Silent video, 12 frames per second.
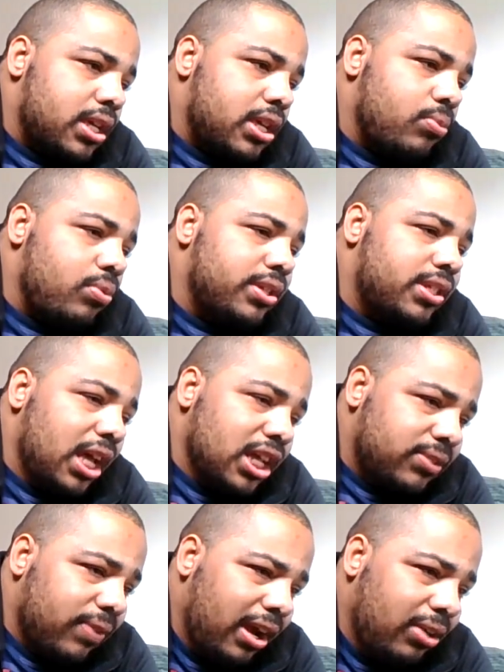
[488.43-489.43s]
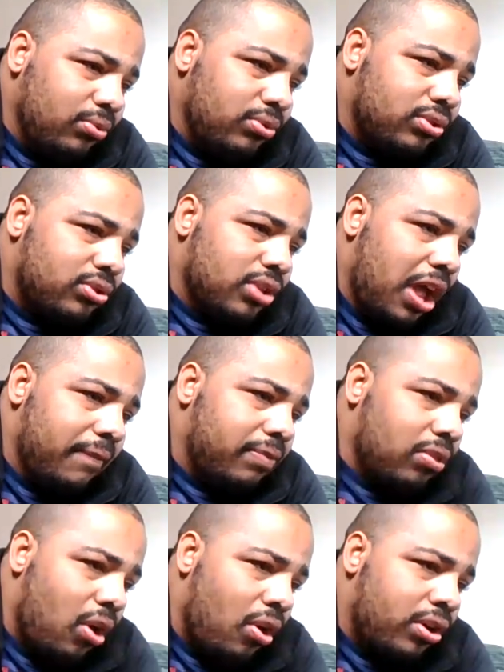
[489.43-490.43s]
It was satisfying to have
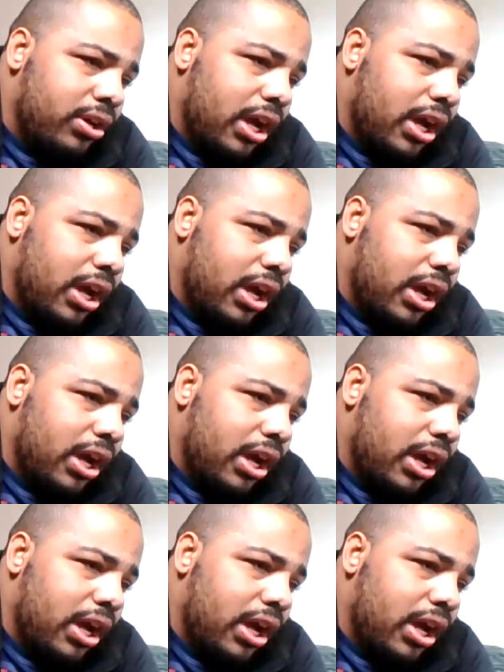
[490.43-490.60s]
long,